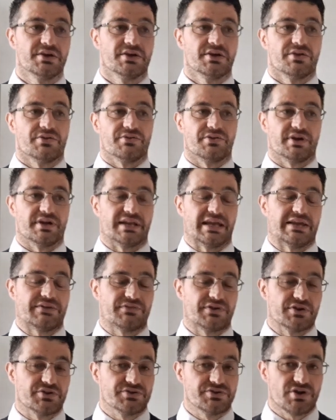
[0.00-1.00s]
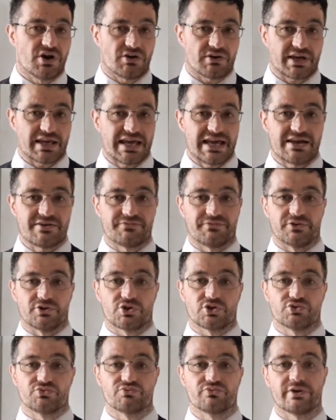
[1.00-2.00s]
that if you're not careful
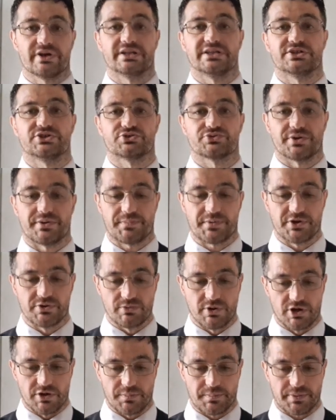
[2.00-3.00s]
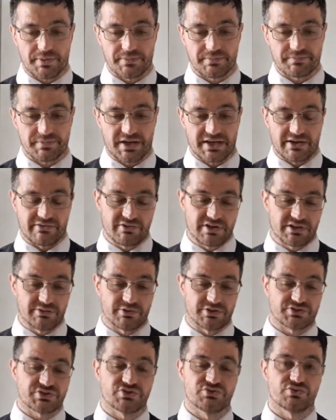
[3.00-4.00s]
could really trip you up. And I really
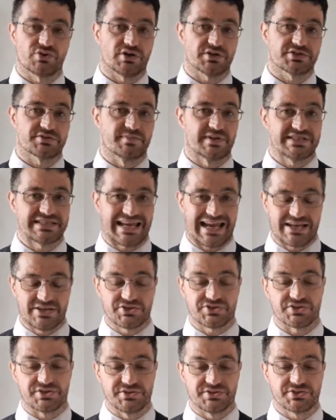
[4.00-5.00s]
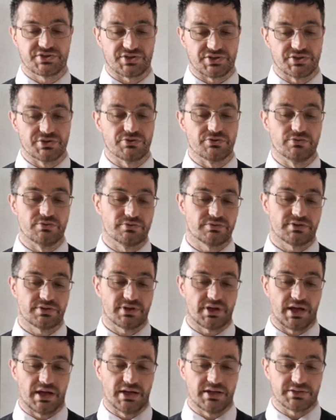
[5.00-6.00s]
want to draw some attention to
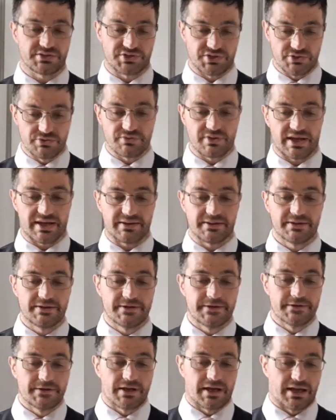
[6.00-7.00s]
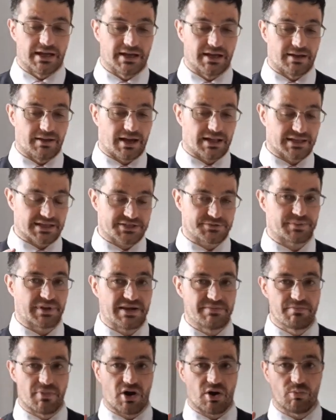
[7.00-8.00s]
that. I'll explain
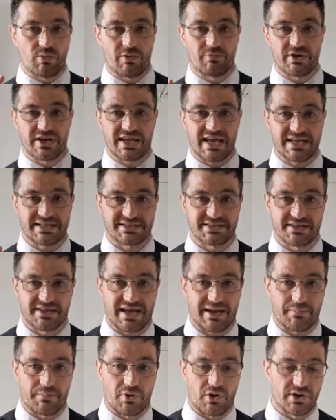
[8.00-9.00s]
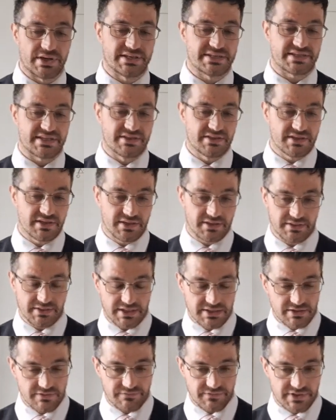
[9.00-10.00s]
more when we get to that point in the
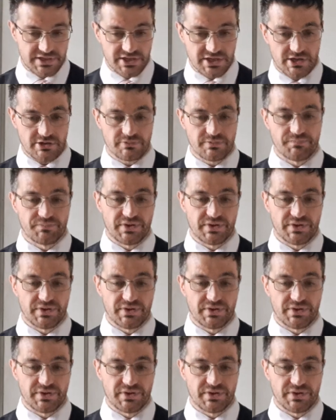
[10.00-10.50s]
video.